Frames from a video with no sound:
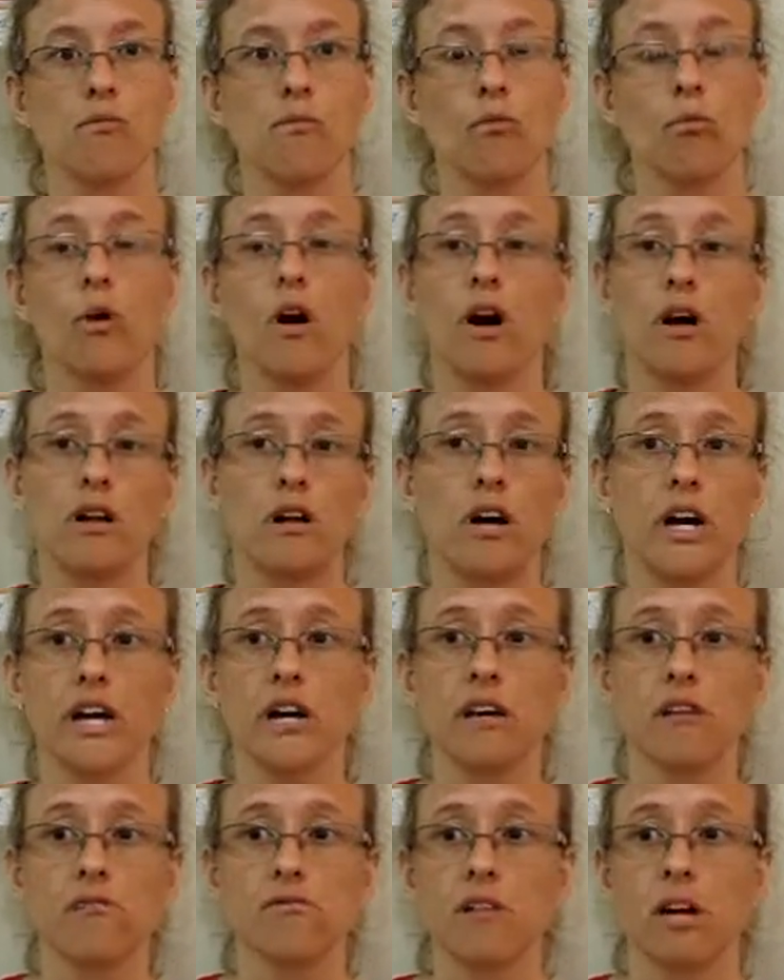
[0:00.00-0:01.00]
Well, I
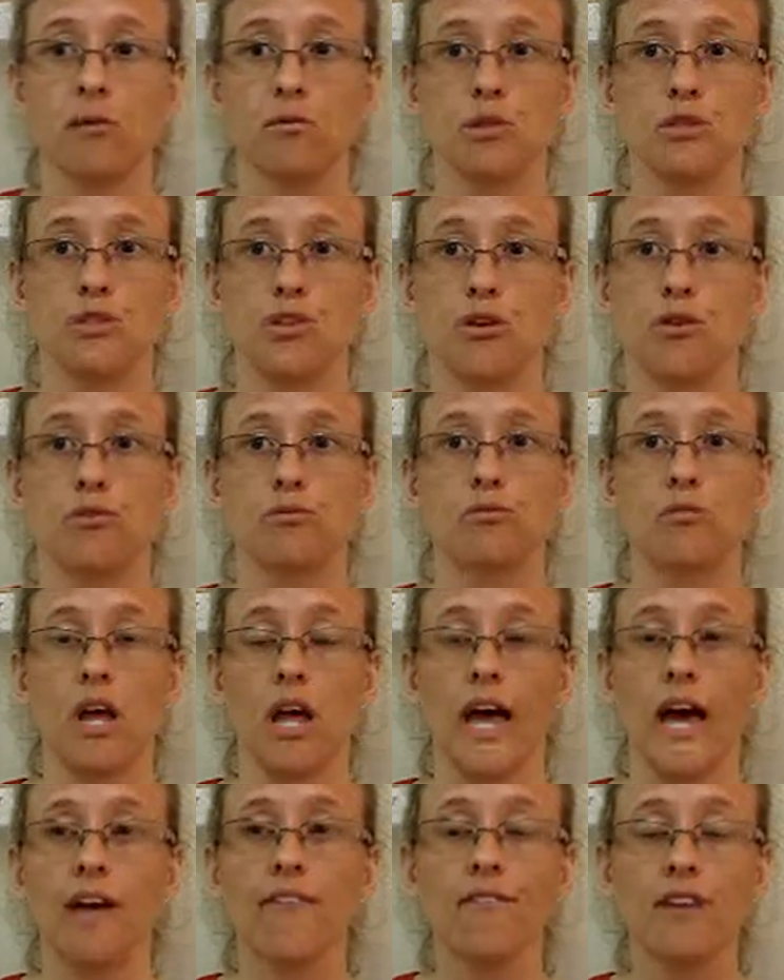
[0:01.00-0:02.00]
was so
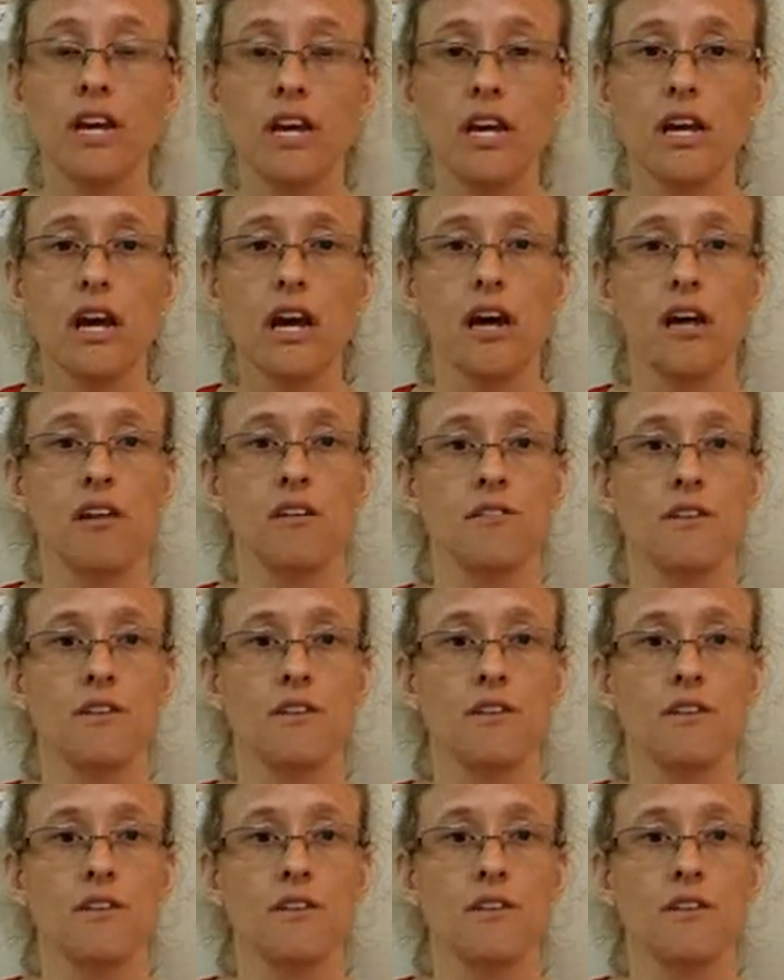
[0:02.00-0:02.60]
heavy and